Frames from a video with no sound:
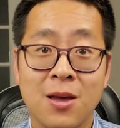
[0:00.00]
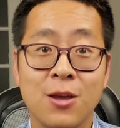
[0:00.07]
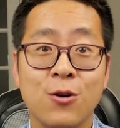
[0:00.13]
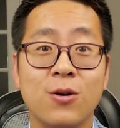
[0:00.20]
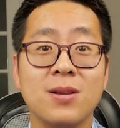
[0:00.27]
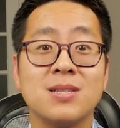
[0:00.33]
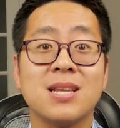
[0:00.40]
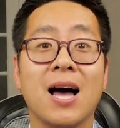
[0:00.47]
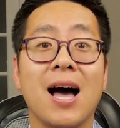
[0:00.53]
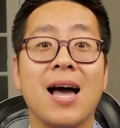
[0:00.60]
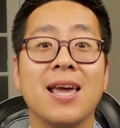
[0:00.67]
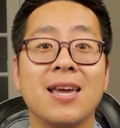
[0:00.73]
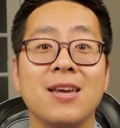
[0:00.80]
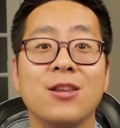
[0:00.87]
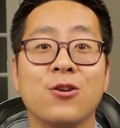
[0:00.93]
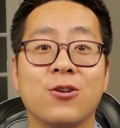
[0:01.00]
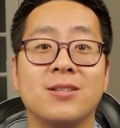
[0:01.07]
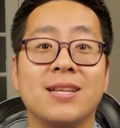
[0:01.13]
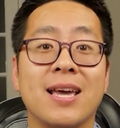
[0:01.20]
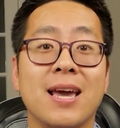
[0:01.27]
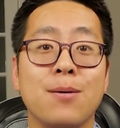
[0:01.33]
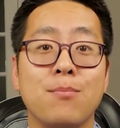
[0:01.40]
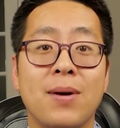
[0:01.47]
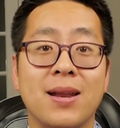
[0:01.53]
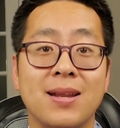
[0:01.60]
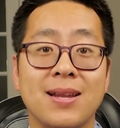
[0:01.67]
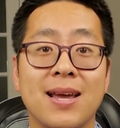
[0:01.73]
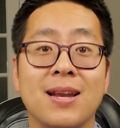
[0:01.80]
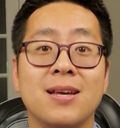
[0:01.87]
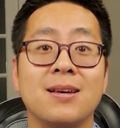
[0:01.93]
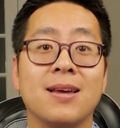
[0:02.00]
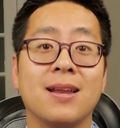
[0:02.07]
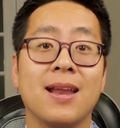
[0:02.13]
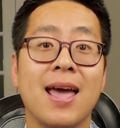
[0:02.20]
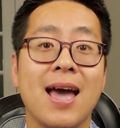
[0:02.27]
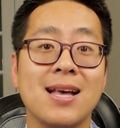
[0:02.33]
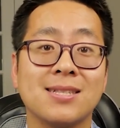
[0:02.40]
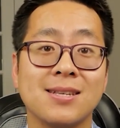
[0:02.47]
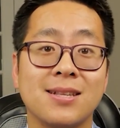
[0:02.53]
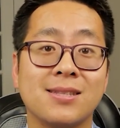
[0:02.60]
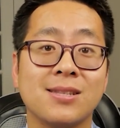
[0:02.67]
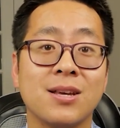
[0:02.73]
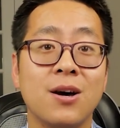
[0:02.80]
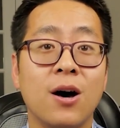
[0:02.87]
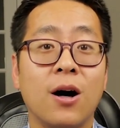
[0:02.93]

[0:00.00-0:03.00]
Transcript: you can tie in your DAM metadata and assets